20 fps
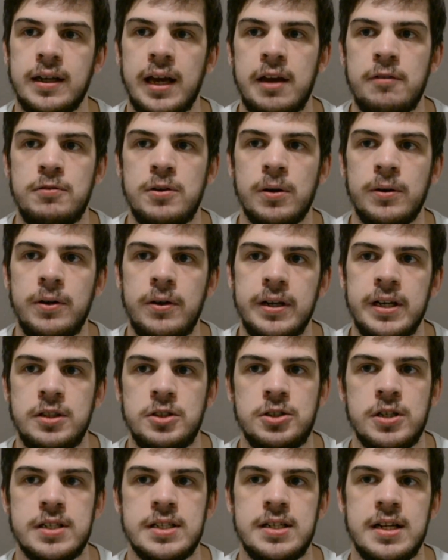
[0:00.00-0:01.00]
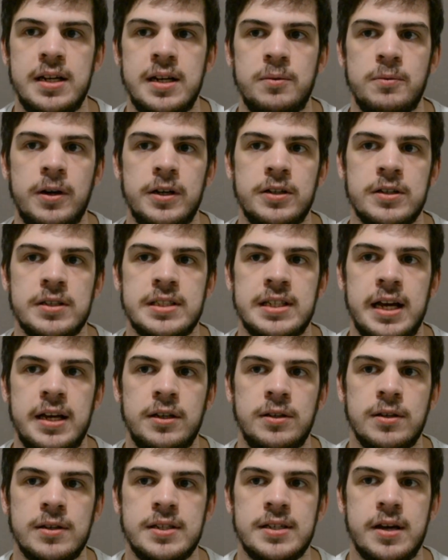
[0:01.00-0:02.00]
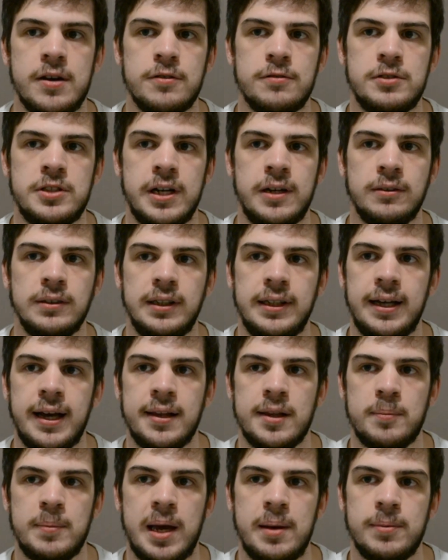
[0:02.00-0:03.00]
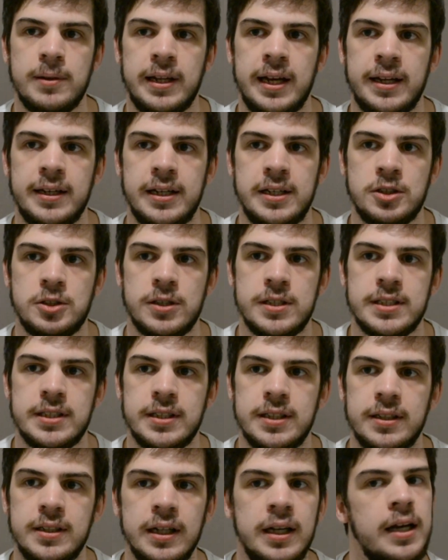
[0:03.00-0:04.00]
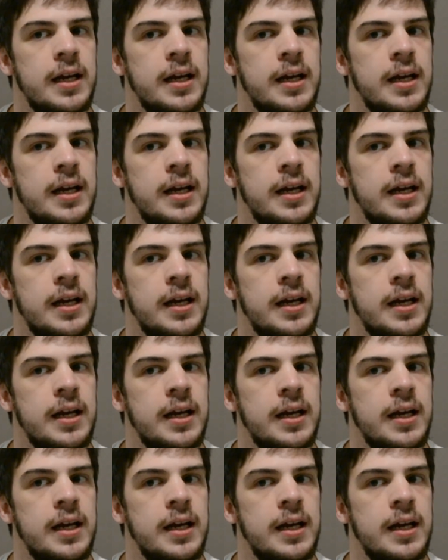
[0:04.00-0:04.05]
If you're not interested in what you're saying yourself, generally other people aren't interested.